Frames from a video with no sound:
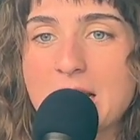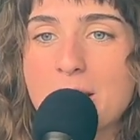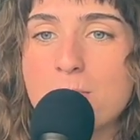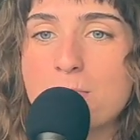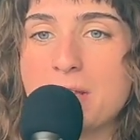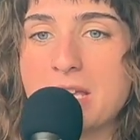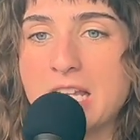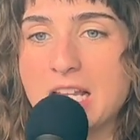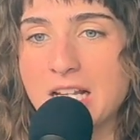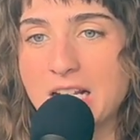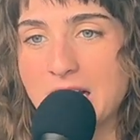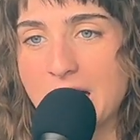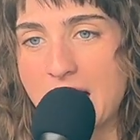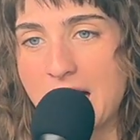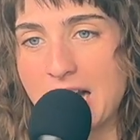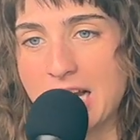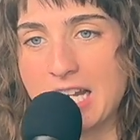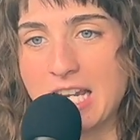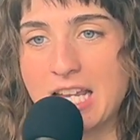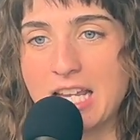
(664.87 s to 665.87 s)
and being
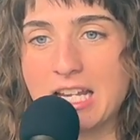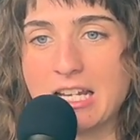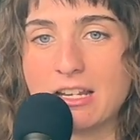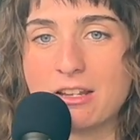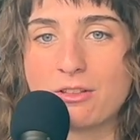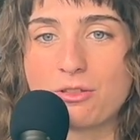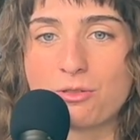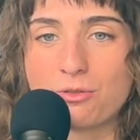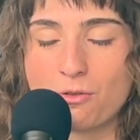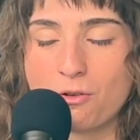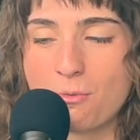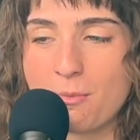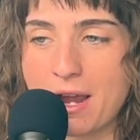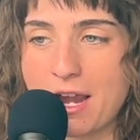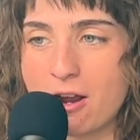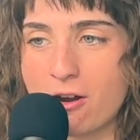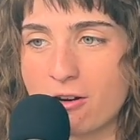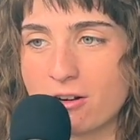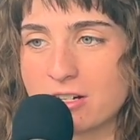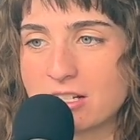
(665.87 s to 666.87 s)
guided through
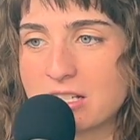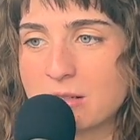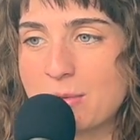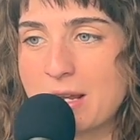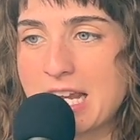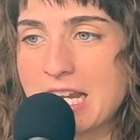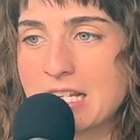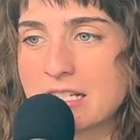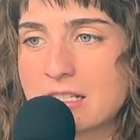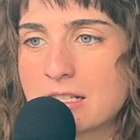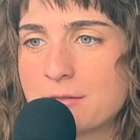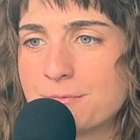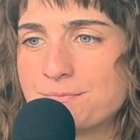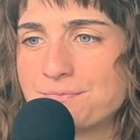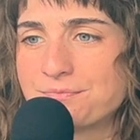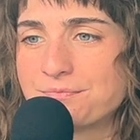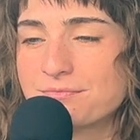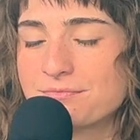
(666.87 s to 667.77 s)
my heart space,